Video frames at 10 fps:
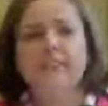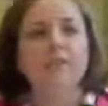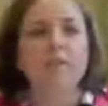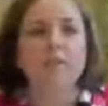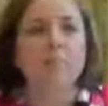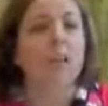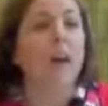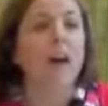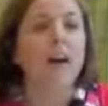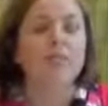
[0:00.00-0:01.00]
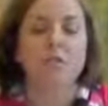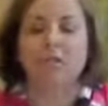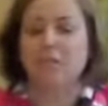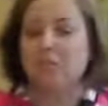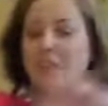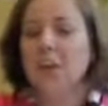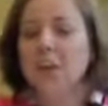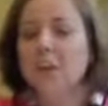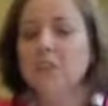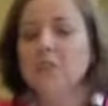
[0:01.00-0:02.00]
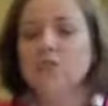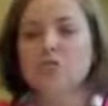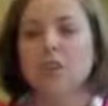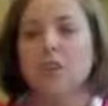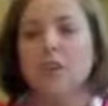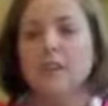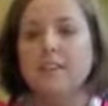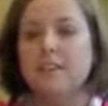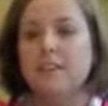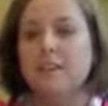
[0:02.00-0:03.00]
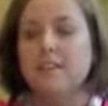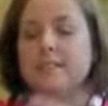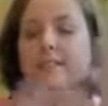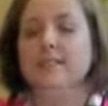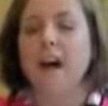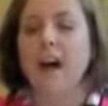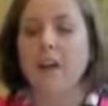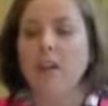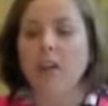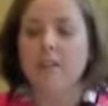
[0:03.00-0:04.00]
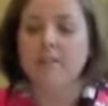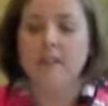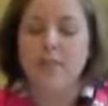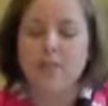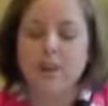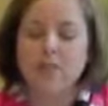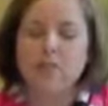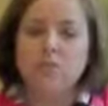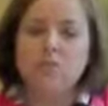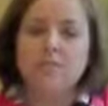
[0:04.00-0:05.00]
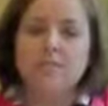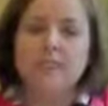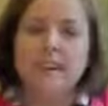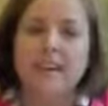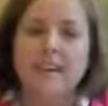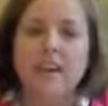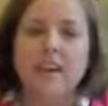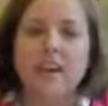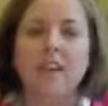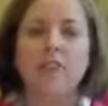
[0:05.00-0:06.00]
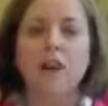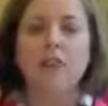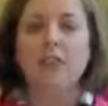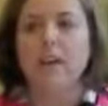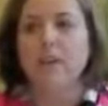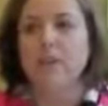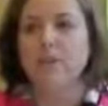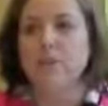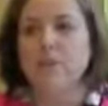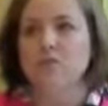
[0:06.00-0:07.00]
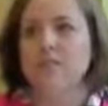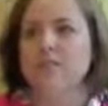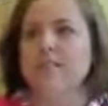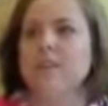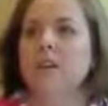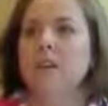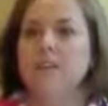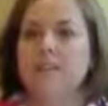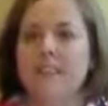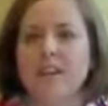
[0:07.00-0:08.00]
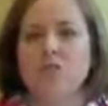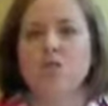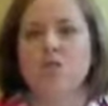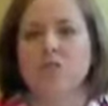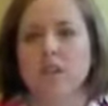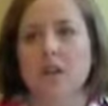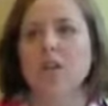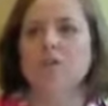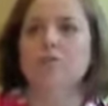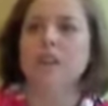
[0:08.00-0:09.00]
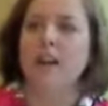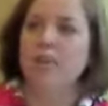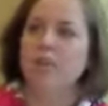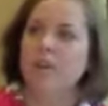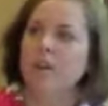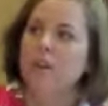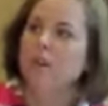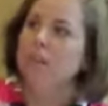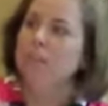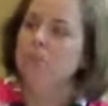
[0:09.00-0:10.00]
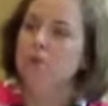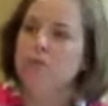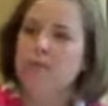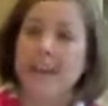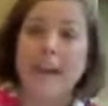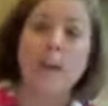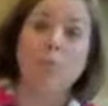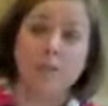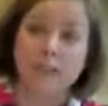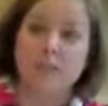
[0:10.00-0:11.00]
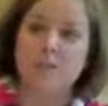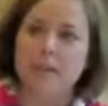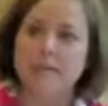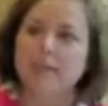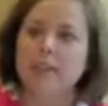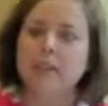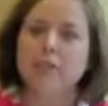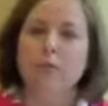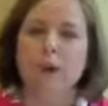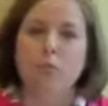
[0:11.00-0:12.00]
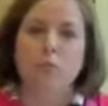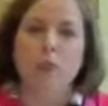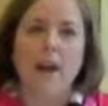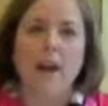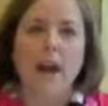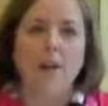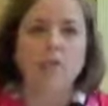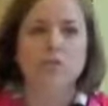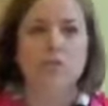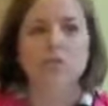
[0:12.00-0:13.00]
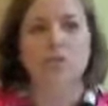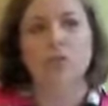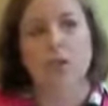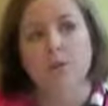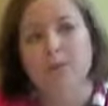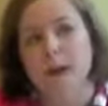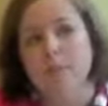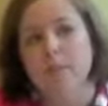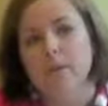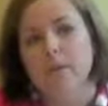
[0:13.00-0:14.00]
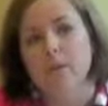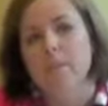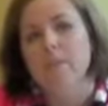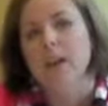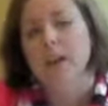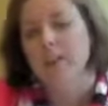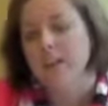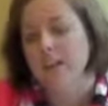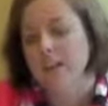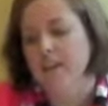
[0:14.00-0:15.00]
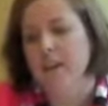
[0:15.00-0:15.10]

different plot, totally different characters, totally different style altogether, but I used this technique. I loved how he used this, the textures and the colors and the moving the camera lens basically from way out to close up. And then